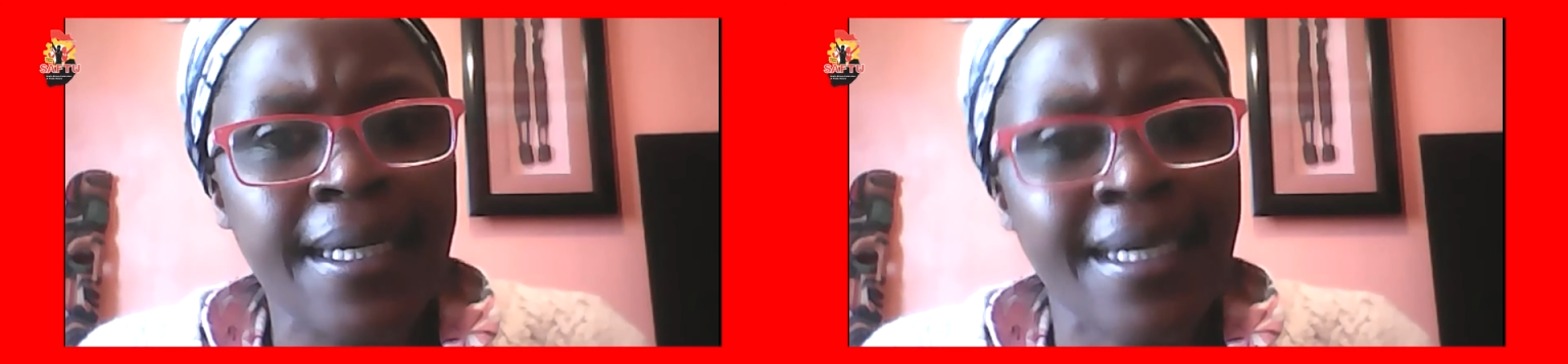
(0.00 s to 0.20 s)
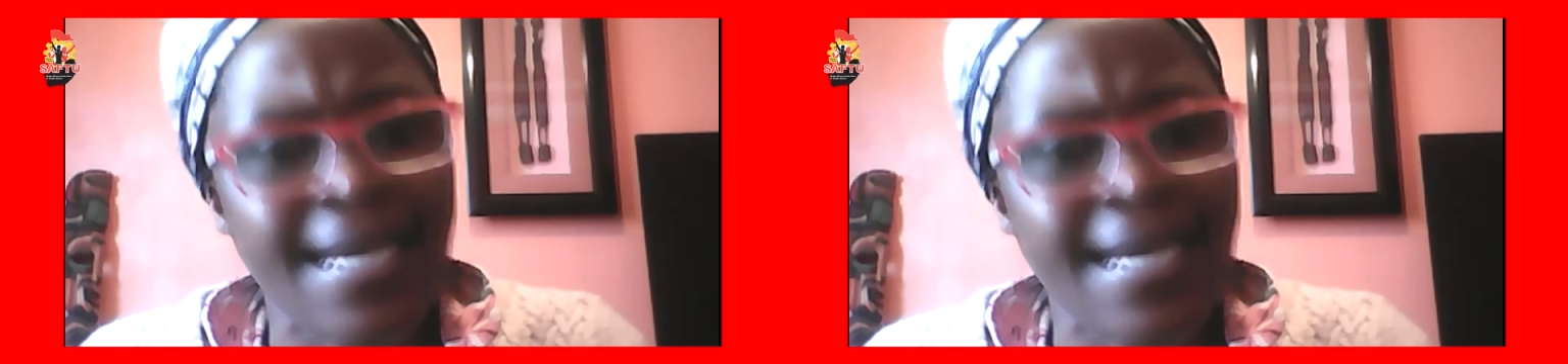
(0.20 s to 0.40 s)

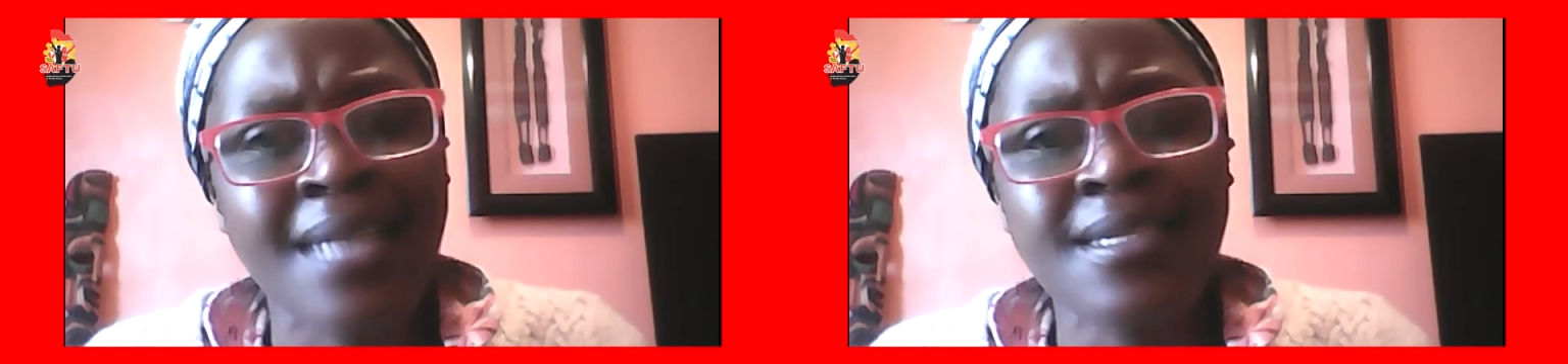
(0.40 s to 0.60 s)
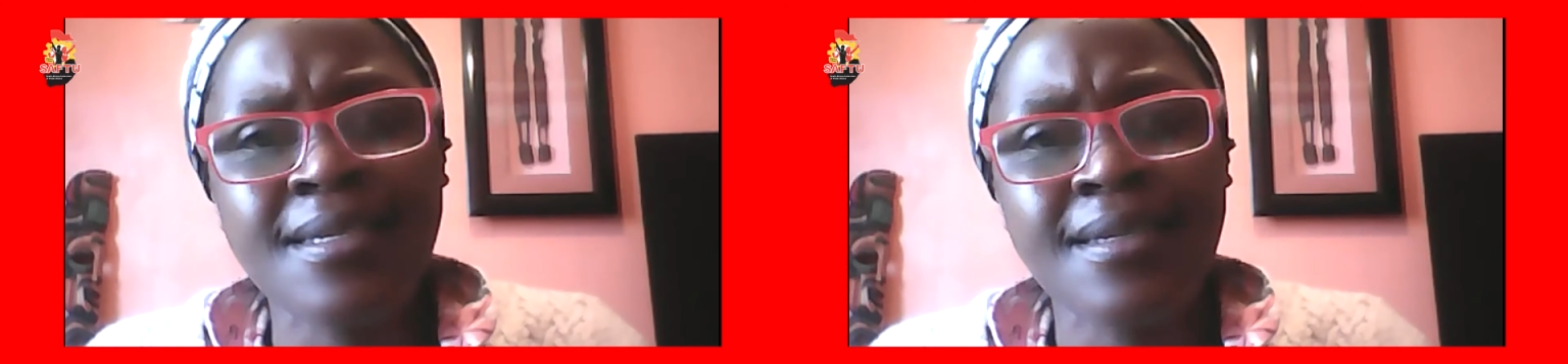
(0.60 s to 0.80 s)
It
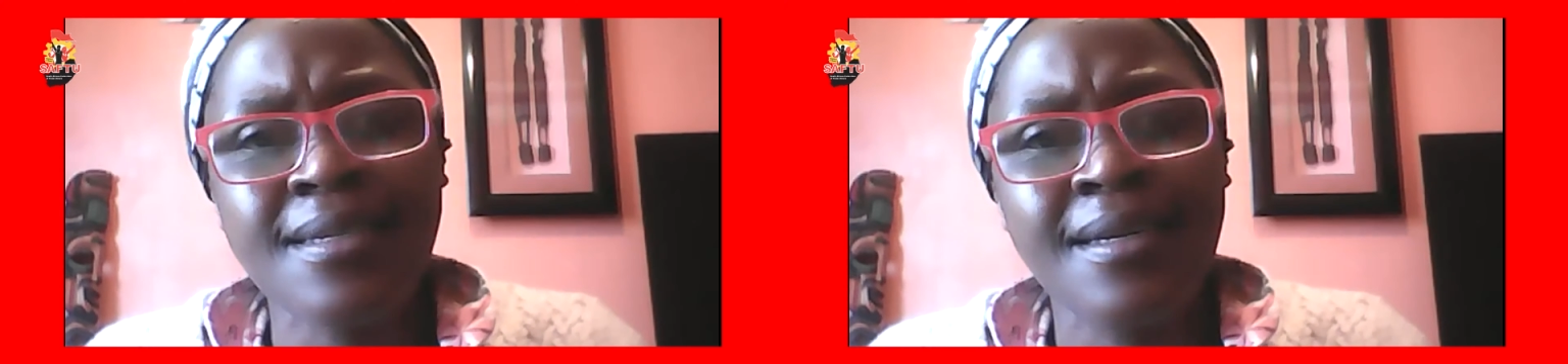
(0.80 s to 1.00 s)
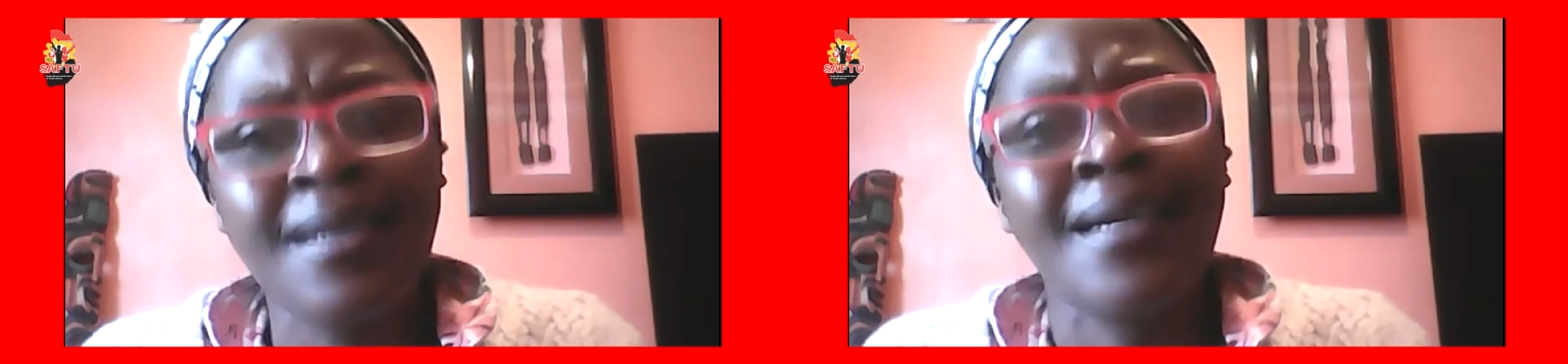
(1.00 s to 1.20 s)
does.
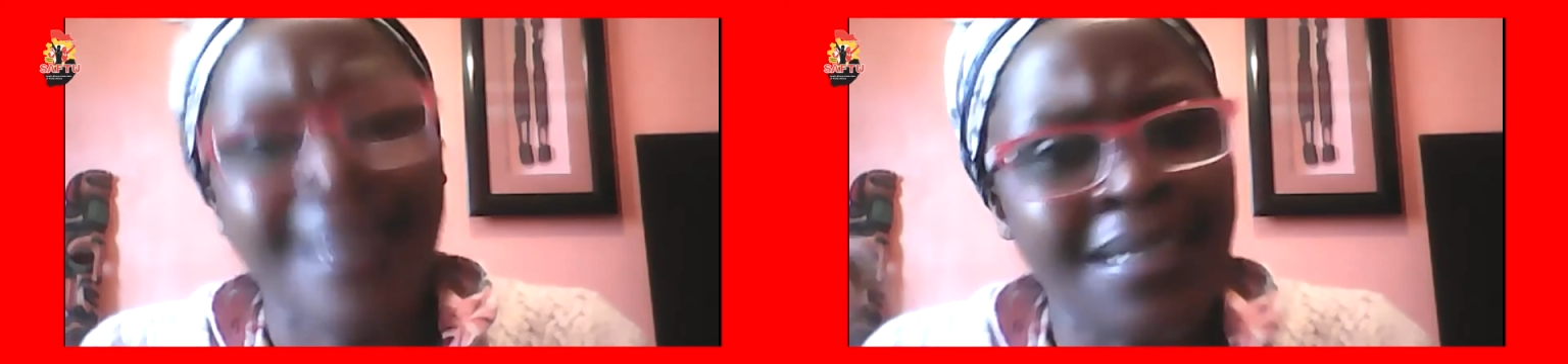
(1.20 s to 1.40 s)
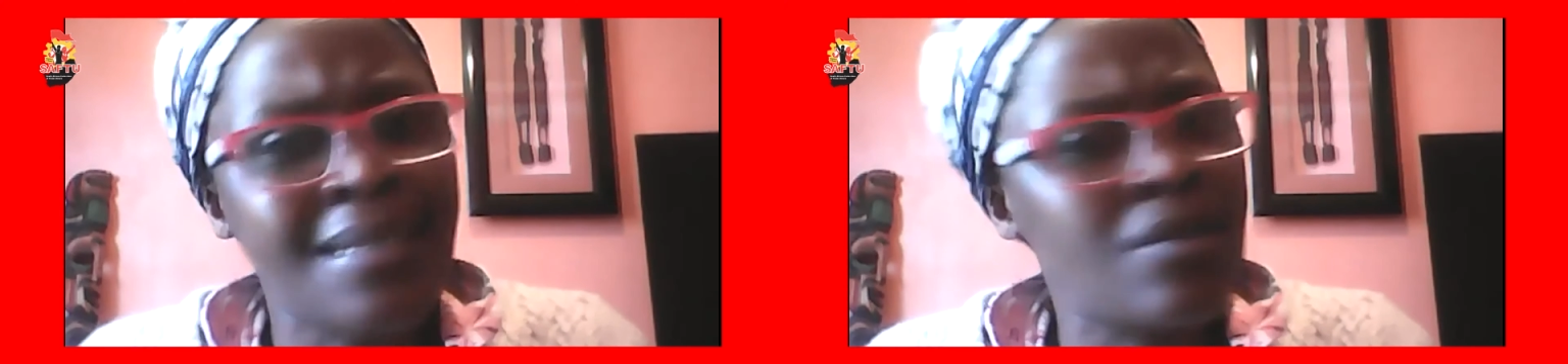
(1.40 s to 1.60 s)

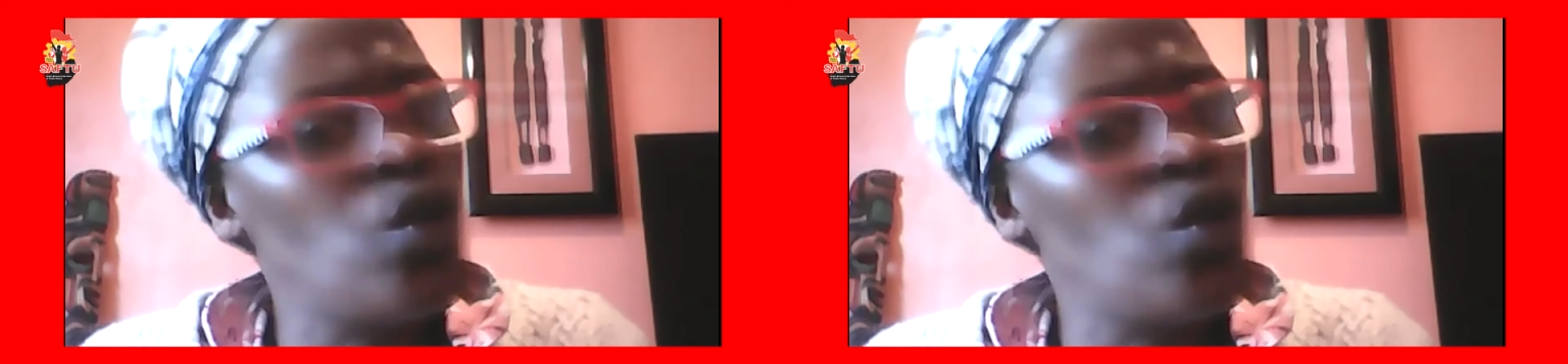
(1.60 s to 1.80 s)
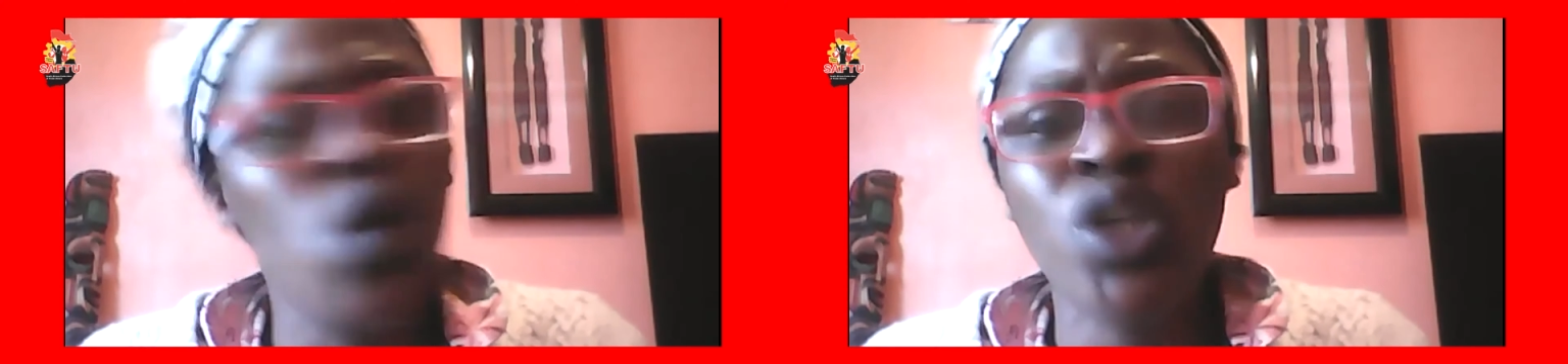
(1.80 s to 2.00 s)
It
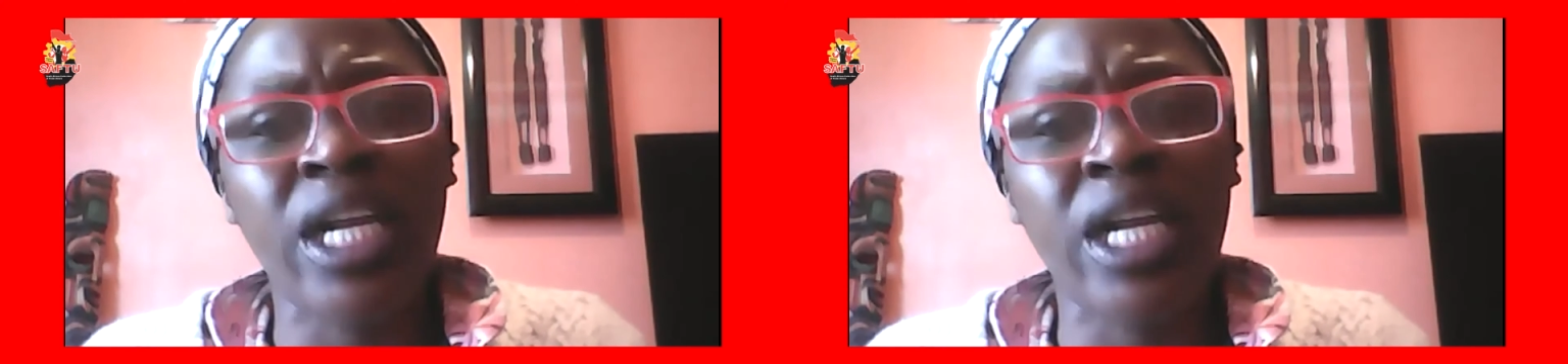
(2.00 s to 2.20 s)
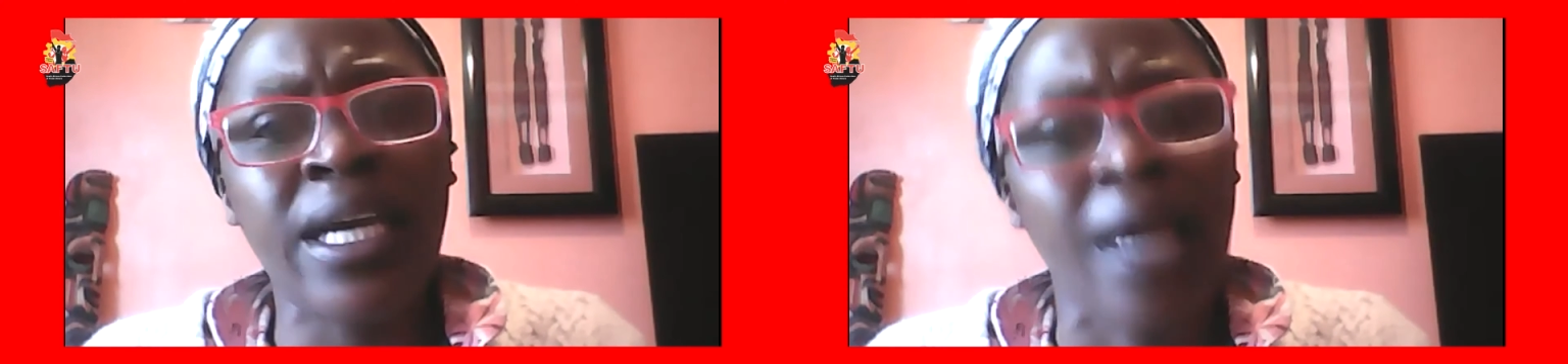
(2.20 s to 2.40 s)
hugely